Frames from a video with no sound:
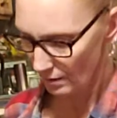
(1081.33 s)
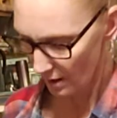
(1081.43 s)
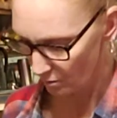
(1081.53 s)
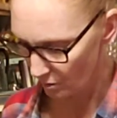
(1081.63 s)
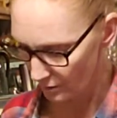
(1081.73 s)

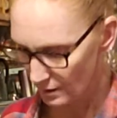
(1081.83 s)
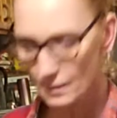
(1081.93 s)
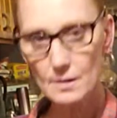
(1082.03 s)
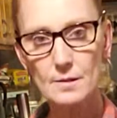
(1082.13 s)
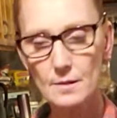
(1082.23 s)
that one
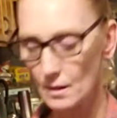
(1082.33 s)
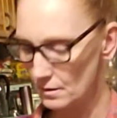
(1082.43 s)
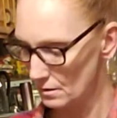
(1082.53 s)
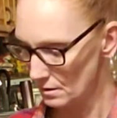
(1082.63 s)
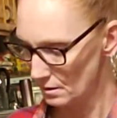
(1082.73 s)
is
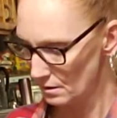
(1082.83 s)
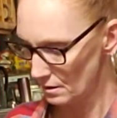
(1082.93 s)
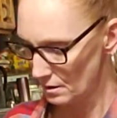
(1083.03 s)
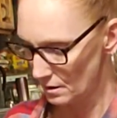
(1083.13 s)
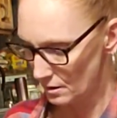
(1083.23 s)
done.
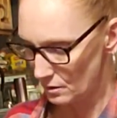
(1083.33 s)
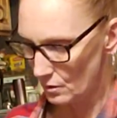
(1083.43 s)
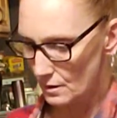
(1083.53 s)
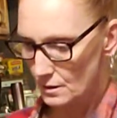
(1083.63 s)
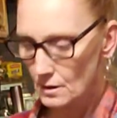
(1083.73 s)
So
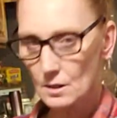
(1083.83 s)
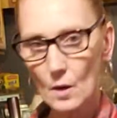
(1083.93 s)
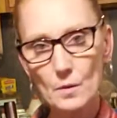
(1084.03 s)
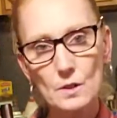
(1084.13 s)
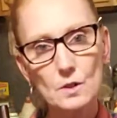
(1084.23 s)
this is
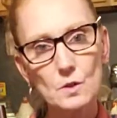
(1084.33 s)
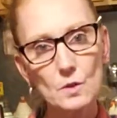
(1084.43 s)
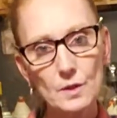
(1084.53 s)
going into